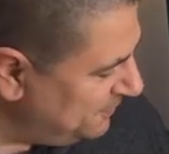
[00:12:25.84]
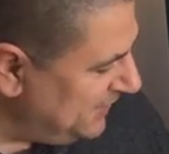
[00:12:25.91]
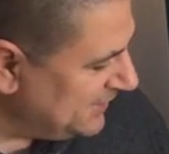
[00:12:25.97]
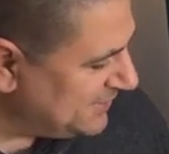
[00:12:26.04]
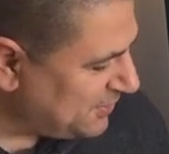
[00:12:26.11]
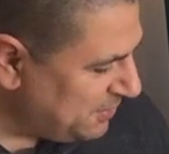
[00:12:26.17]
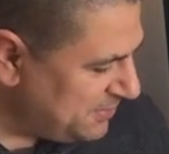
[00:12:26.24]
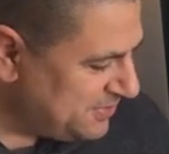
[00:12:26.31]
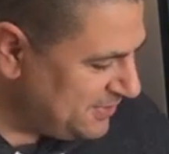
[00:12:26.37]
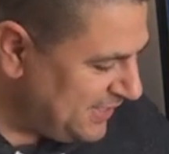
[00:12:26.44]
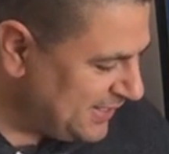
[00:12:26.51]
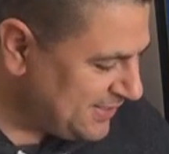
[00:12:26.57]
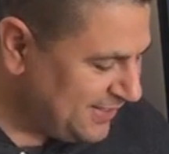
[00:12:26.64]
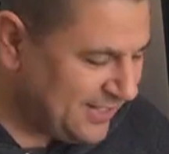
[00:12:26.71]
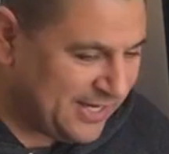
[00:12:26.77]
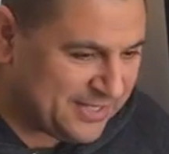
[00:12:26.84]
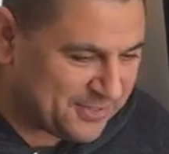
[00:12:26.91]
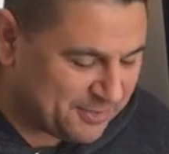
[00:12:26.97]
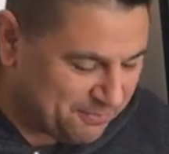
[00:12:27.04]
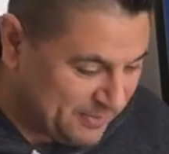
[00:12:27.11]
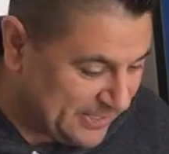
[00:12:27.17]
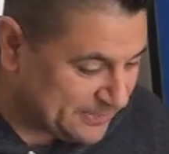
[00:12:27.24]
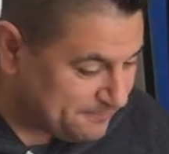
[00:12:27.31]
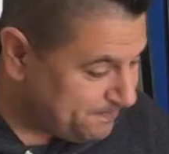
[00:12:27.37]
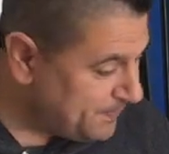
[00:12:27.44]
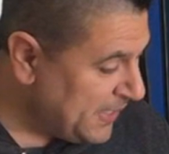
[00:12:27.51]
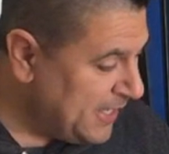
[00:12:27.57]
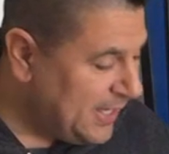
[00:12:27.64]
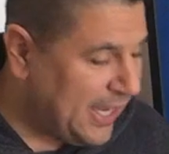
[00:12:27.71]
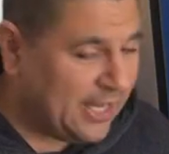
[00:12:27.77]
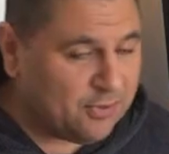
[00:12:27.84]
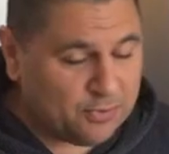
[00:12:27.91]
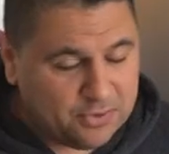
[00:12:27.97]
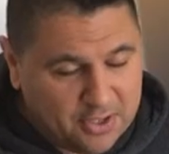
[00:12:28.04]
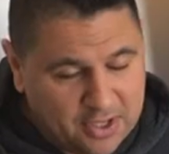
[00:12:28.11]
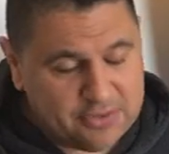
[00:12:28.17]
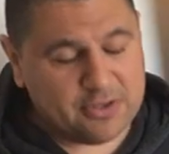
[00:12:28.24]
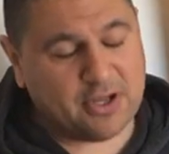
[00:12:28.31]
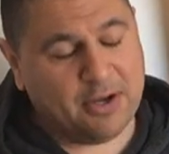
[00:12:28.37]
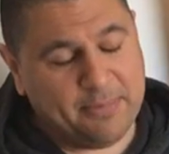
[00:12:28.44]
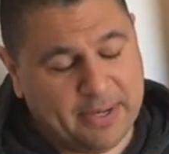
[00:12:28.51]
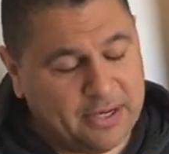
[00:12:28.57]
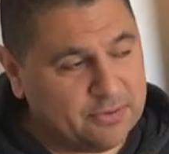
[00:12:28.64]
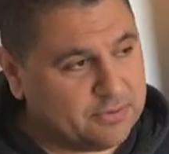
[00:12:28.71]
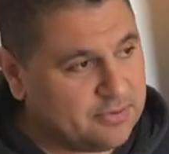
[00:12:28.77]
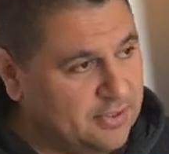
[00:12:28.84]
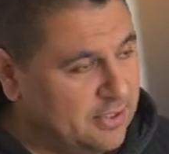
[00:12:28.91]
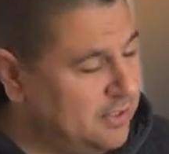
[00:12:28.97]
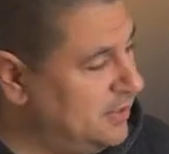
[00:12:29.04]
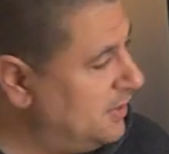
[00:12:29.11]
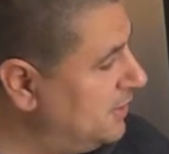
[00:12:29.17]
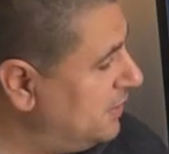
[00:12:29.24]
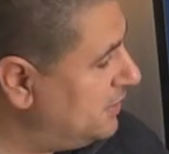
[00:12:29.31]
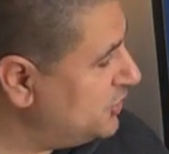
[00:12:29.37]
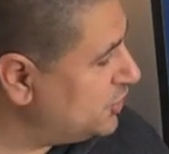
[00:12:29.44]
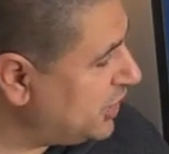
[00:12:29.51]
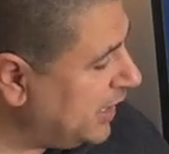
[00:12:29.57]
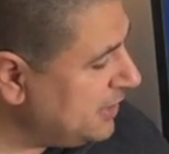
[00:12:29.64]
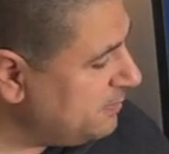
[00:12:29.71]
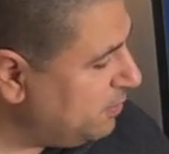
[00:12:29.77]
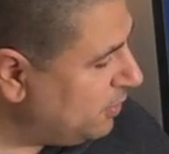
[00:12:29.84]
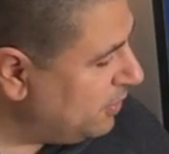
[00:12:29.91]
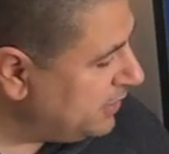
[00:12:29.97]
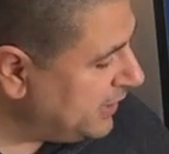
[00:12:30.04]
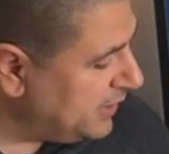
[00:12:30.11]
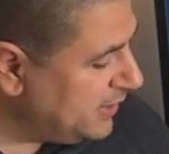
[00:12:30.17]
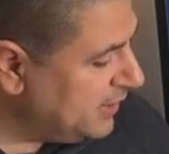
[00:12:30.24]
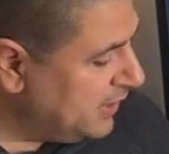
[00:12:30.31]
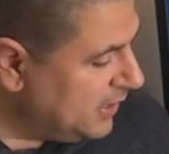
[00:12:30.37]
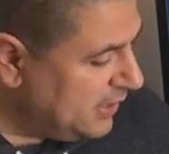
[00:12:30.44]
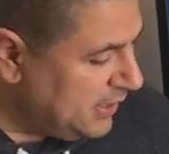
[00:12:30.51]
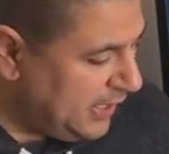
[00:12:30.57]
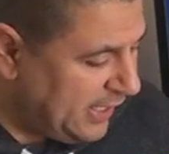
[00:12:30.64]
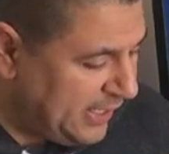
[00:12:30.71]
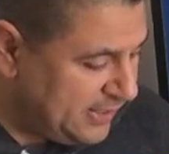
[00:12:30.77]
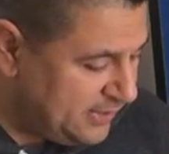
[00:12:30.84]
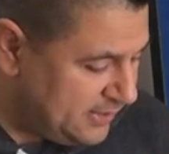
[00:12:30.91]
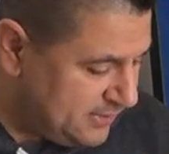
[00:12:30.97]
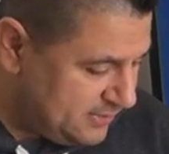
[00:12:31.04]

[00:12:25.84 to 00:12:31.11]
let's go into that later, but I know nothing about skateboarding, and